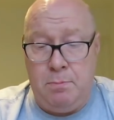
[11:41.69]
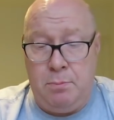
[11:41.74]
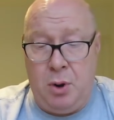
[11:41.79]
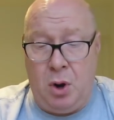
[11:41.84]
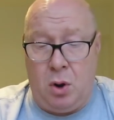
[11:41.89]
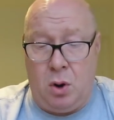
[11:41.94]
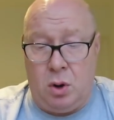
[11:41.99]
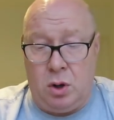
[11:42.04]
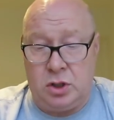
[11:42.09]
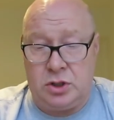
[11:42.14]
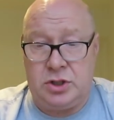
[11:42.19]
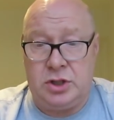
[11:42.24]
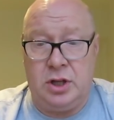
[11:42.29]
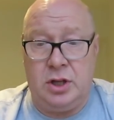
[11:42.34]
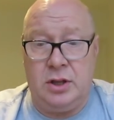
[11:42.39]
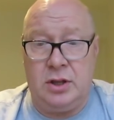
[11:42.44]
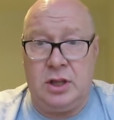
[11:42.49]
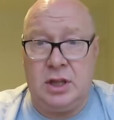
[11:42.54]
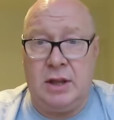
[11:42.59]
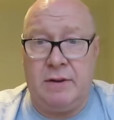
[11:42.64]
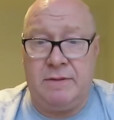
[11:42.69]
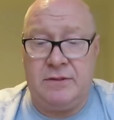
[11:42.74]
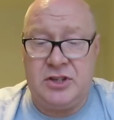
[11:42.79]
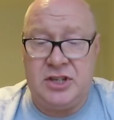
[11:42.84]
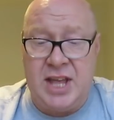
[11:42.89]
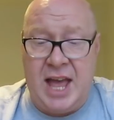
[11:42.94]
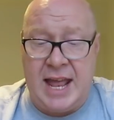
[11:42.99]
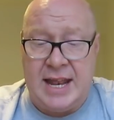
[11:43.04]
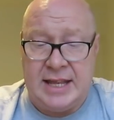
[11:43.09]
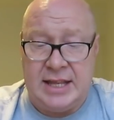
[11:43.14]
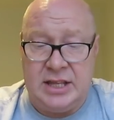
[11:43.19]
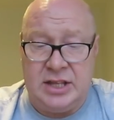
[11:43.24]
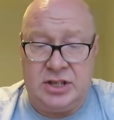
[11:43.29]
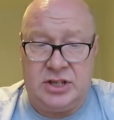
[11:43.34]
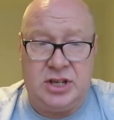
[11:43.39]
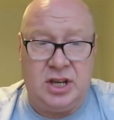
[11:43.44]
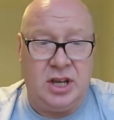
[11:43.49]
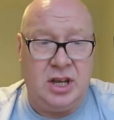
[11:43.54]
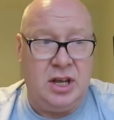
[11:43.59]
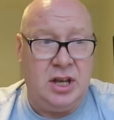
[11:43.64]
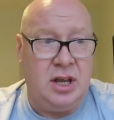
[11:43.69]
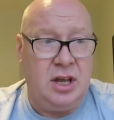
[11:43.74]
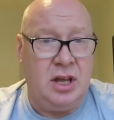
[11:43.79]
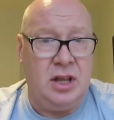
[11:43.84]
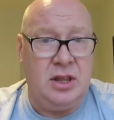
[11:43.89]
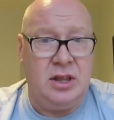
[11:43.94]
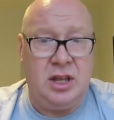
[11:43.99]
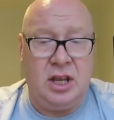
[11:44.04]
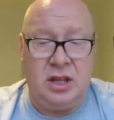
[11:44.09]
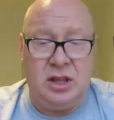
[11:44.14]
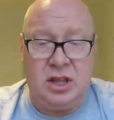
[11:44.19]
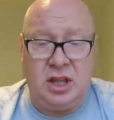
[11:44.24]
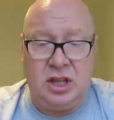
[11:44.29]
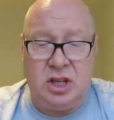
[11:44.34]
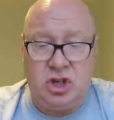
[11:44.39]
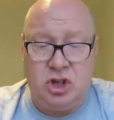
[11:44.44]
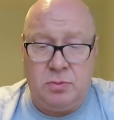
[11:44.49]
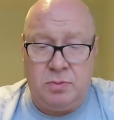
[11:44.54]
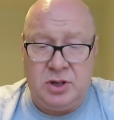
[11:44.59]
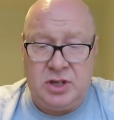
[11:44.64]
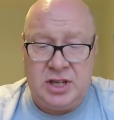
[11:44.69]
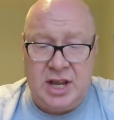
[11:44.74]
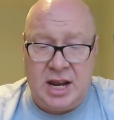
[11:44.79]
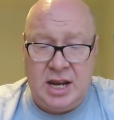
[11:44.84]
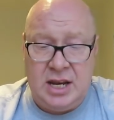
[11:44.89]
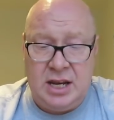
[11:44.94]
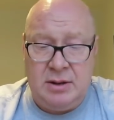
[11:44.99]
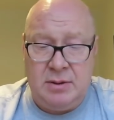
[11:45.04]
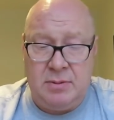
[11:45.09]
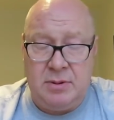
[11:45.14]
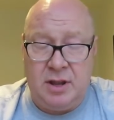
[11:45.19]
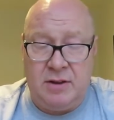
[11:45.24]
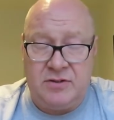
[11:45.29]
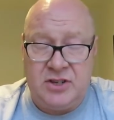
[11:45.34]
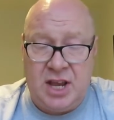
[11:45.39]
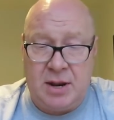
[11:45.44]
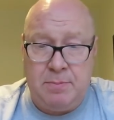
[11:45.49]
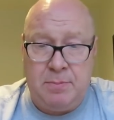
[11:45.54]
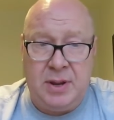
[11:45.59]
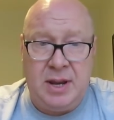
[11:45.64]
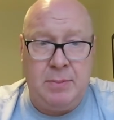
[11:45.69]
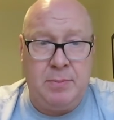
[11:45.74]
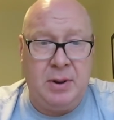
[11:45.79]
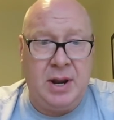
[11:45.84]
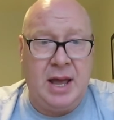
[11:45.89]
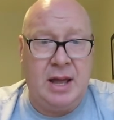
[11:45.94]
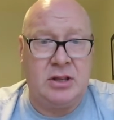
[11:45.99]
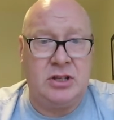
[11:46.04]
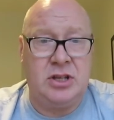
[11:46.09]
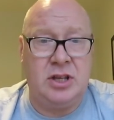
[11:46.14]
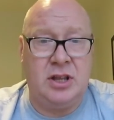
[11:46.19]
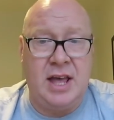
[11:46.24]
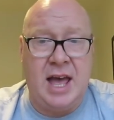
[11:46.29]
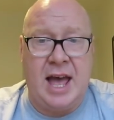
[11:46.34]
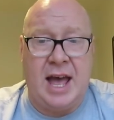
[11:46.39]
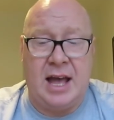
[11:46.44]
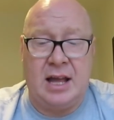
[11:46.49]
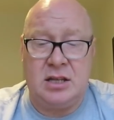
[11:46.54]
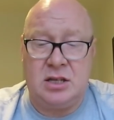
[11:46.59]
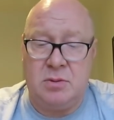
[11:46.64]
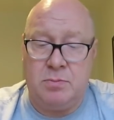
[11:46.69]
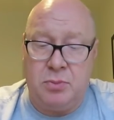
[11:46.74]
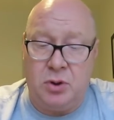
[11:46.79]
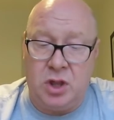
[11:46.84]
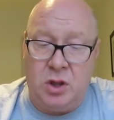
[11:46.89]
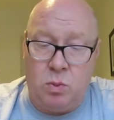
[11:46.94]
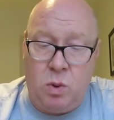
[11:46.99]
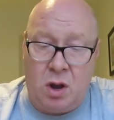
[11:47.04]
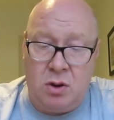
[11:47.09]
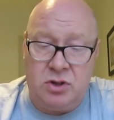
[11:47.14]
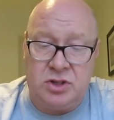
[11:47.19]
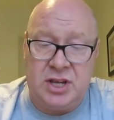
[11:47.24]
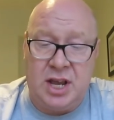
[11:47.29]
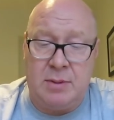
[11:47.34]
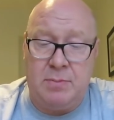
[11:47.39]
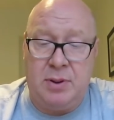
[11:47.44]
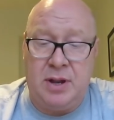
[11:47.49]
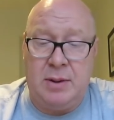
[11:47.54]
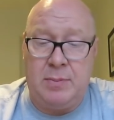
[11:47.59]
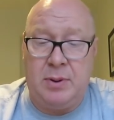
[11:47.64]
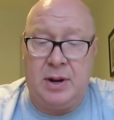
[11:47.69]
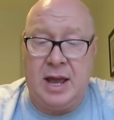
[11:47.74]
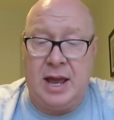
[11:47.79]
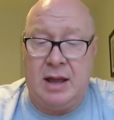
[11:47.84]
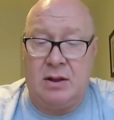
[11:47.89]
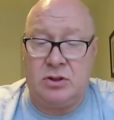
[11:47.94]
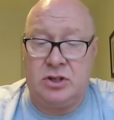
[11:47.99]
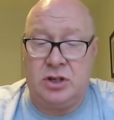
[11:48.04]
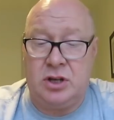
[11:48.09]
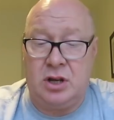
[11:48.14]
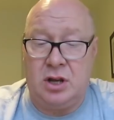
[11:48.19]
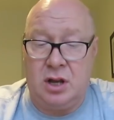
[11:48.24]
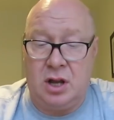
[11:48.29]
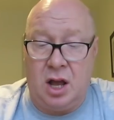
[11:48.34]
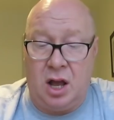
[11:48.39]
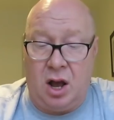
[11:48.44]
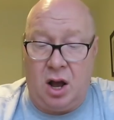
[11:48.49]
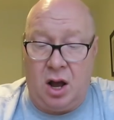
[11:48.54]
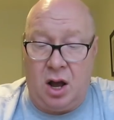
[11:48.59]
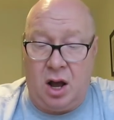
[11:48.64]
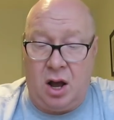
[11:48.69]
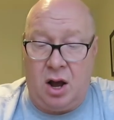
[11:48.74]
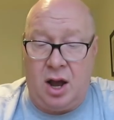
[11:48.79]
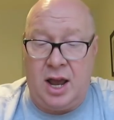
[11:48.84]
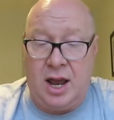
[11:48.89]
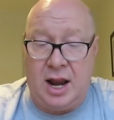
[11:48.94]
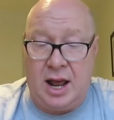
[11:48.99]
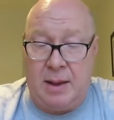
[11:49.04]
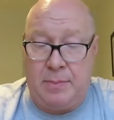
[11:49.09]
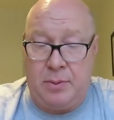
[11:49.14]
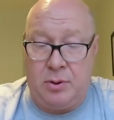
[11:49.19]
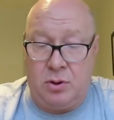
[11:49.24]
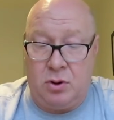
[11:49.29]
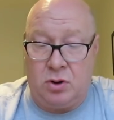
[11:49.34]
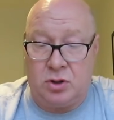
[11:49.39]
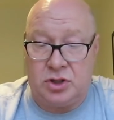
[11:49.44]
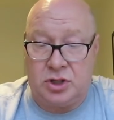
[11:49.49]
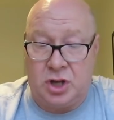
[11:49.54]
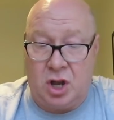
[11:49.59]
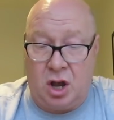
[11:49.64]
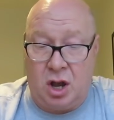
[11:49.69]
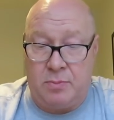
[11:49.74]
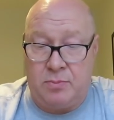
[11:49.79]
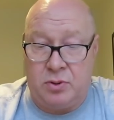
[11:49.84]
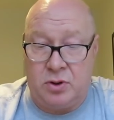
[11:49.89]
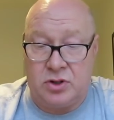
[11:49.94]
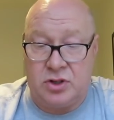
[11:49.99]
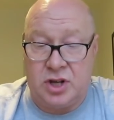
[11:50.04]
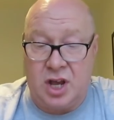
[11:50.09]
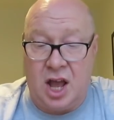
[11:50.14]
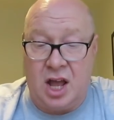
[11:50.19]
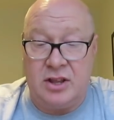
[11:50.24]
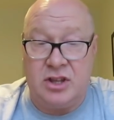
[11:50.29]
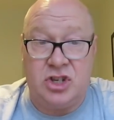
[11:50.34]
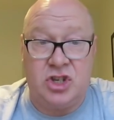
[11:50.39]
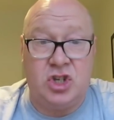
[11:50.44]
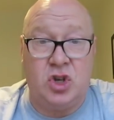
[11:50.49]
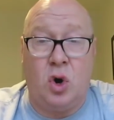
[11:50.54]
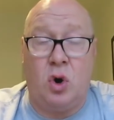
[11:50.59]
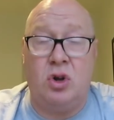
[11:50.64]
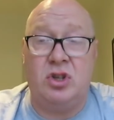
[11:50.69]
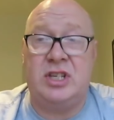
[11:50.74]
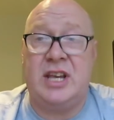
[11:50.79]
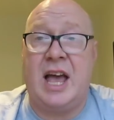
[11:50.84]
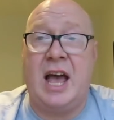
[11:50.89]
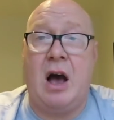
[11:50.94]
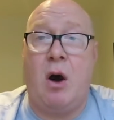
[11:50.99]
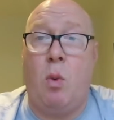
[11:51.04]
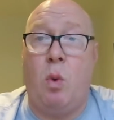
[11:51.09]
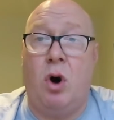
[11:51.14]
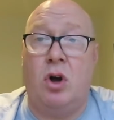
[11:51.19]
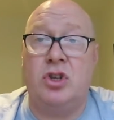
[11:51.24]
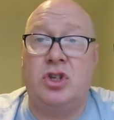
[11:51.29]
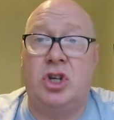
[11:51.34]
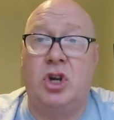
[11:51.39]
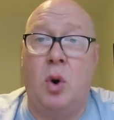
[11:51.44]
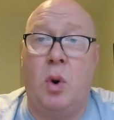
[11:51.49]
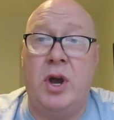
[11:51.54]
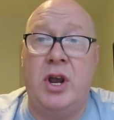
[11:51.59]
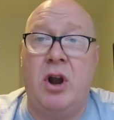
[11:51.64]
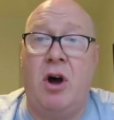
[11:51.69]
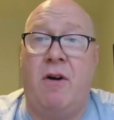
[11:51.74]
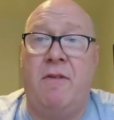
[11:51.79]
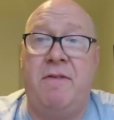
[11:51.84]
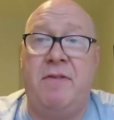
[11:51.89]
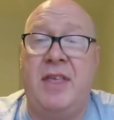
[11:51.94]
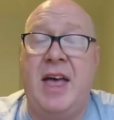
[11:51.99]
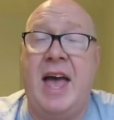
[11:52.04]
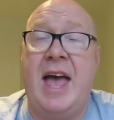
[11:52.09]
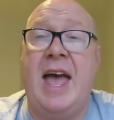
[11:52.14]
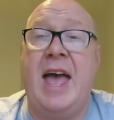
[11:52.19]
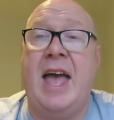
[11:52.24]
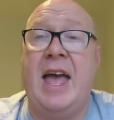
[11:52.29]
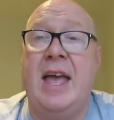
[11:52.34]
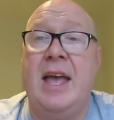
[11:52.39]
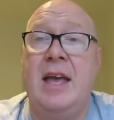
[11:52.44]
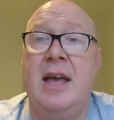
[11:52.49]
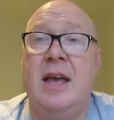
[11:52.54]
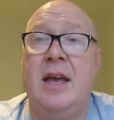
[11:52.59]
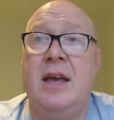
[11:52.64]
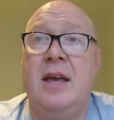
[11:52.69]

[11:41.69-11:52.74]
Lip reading: But they've sent... They should be sending, they've sent people out to that, but they won't send people out to Ayia Napa or Cyprus and sort out what's going off there,